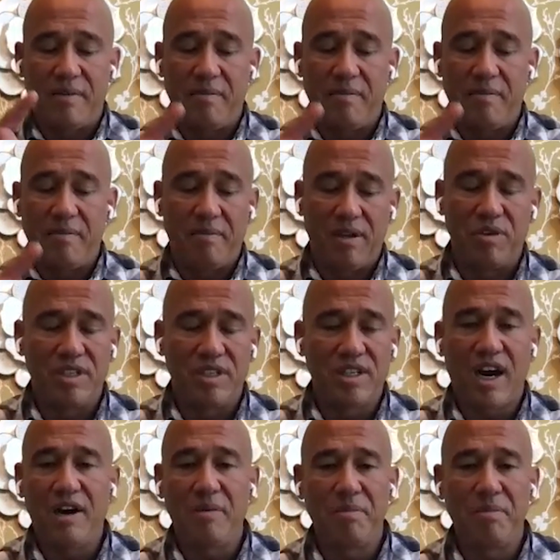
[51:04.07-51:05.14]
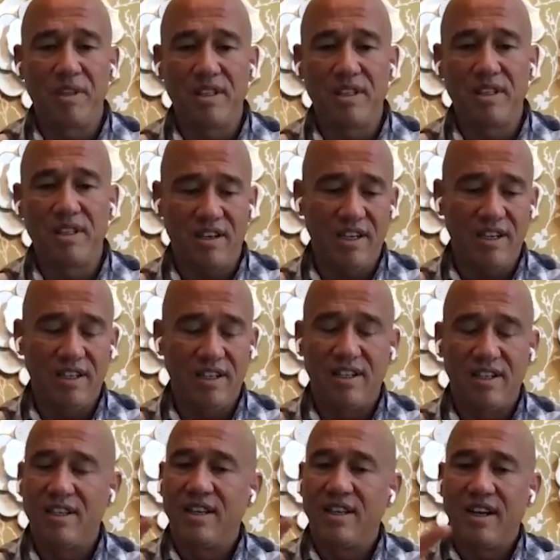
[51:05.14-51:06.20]
I'm retired
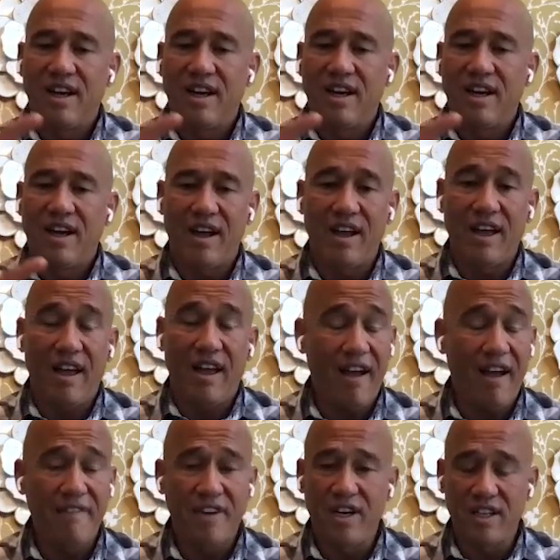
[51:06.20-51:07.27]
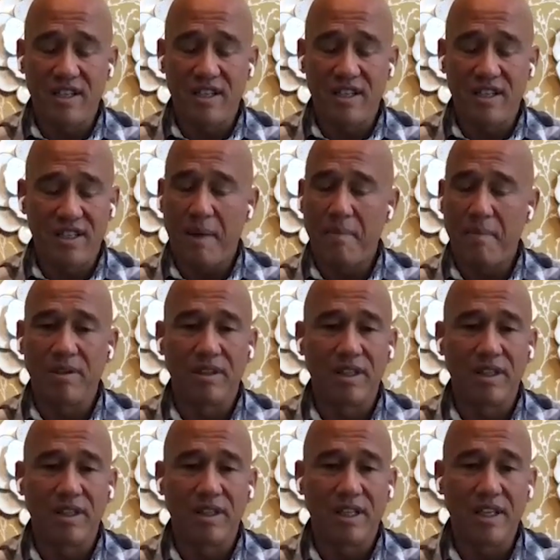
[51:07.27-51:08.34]
military. I have
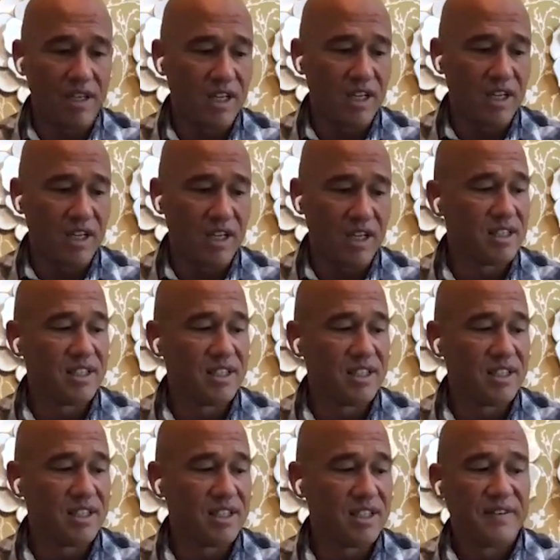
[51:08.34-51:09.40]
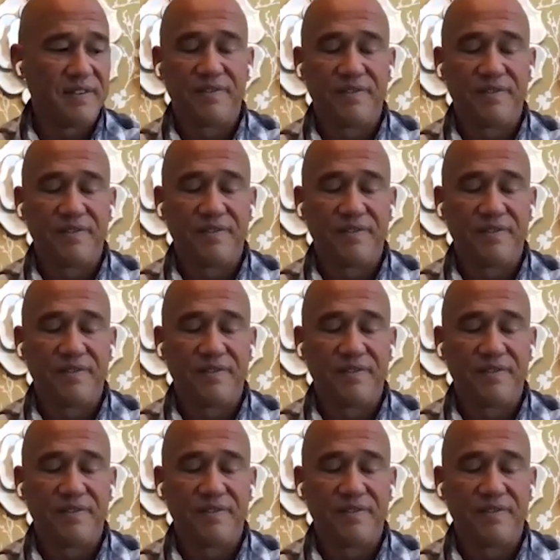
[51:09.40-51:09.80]
guns. I believe in guns.